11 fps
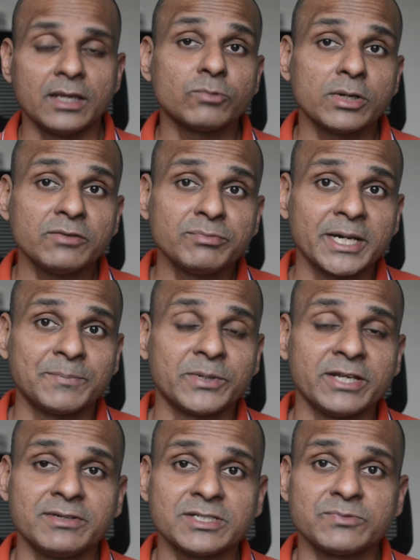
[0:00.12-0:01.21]
In one of my
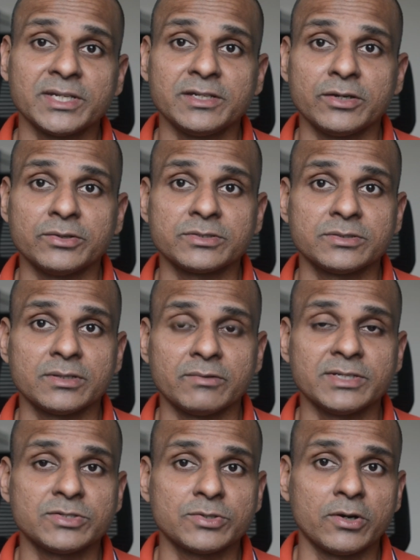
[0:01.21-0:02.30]
previous videos, we
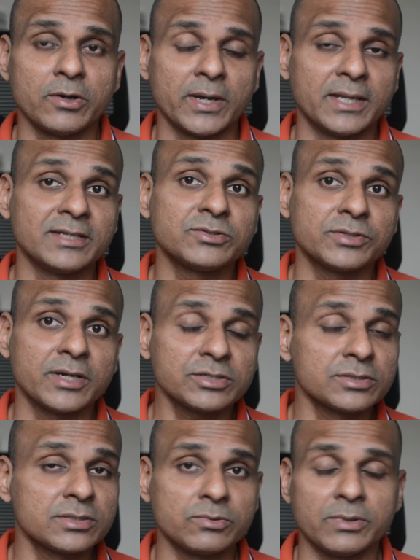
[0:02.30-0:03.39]
saw an introduction
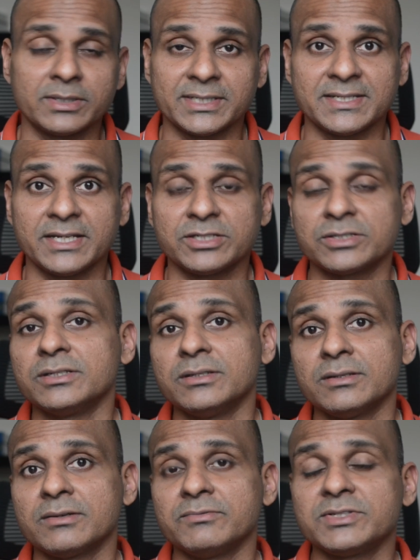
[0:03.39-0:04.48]
to quantization.
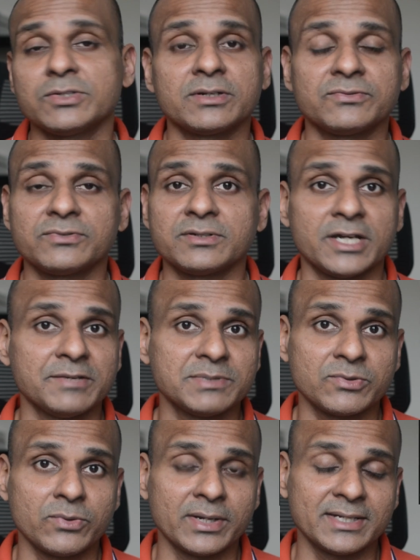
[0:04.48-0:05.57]
We saw different types of
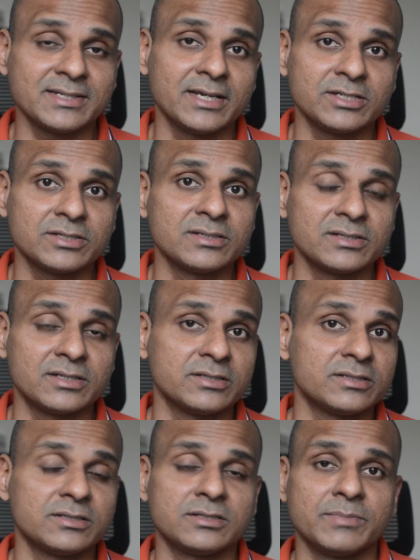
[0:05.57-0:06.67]
quantization, such as
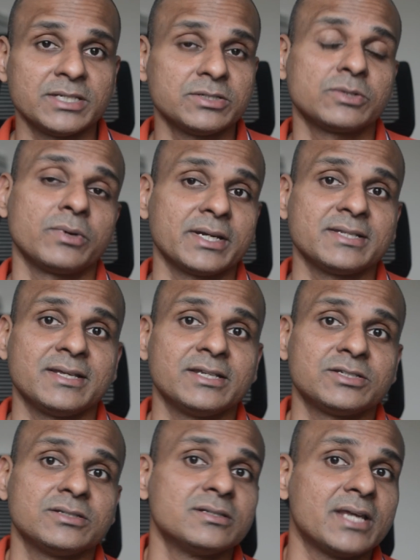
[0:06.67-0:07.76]
symmetric
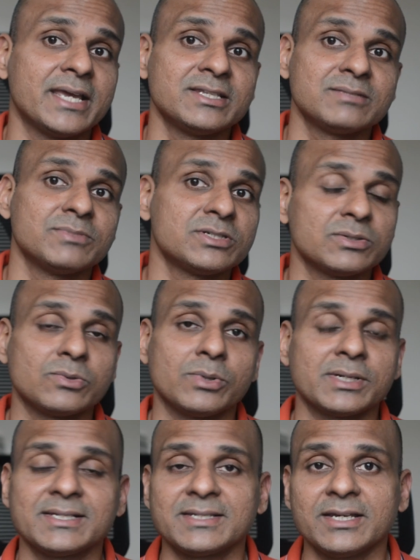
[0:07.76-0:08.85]
quantization, asymmetric
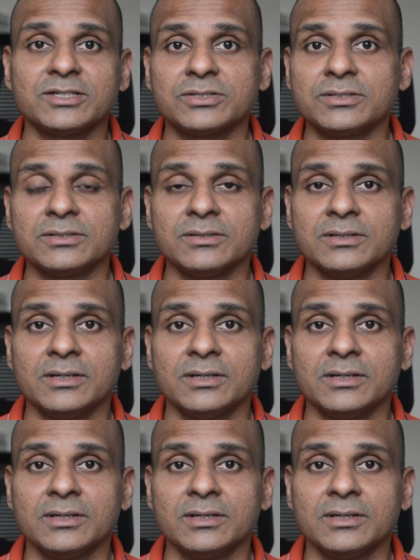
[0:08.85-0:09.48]
quantization.